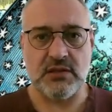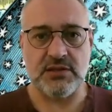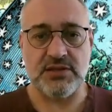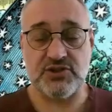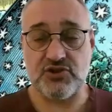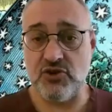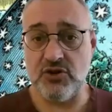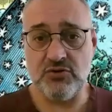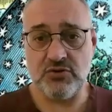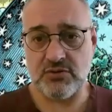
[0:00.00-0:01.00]
This is
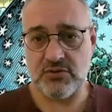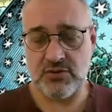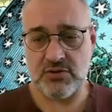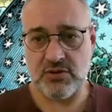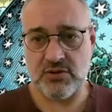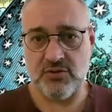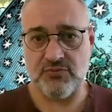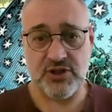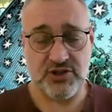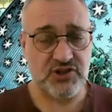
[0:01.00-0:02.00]
true on
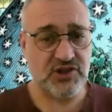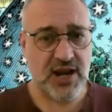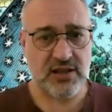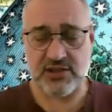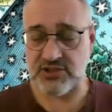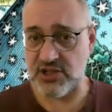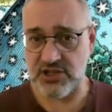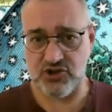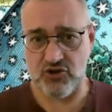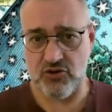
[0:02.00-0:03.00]
Richard's channel. It's
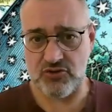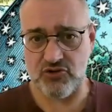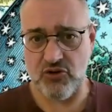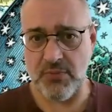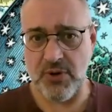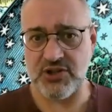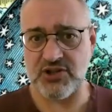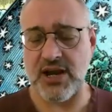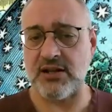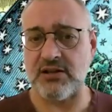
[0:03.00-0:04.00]
certainly true on my
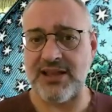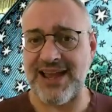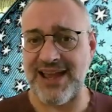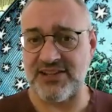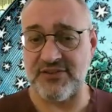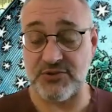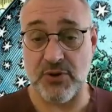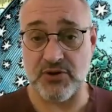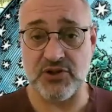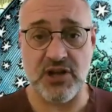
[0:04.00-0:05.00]
channel, and I've
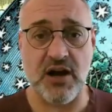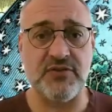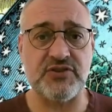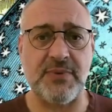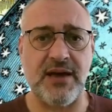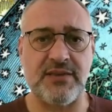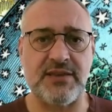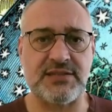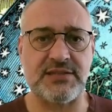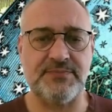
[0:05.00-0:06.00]
spoken to others about
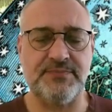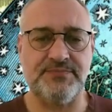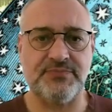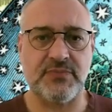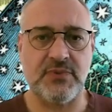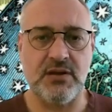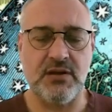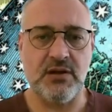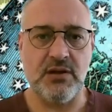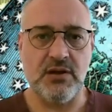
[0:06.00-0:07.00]
this.
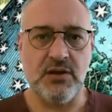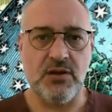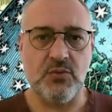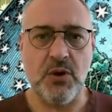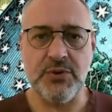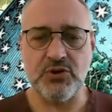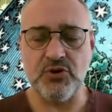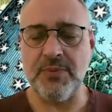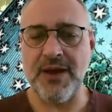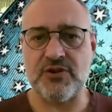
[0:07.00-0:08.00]
When we
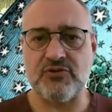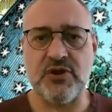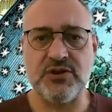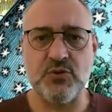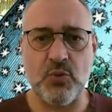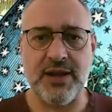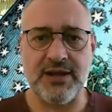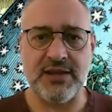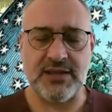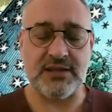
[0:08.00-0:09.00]
talk about the Great
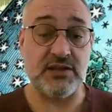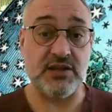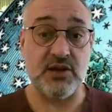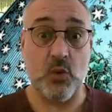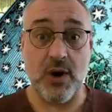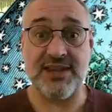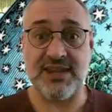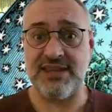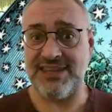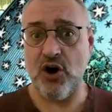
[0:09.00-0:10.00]
Awakening and the
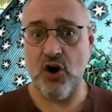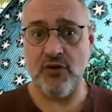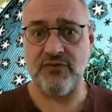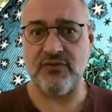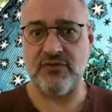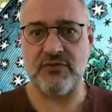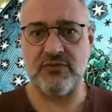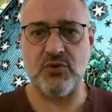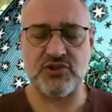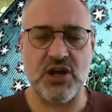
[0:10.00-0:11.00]
awakening of
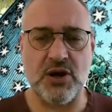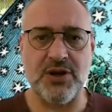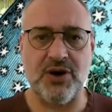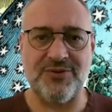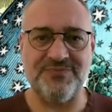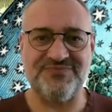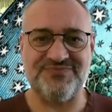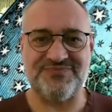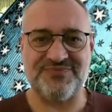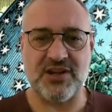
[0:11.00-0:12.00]
what's going on,
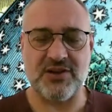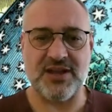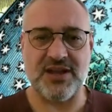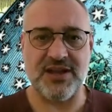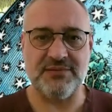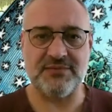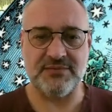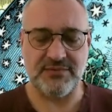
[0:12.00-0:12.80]
okay,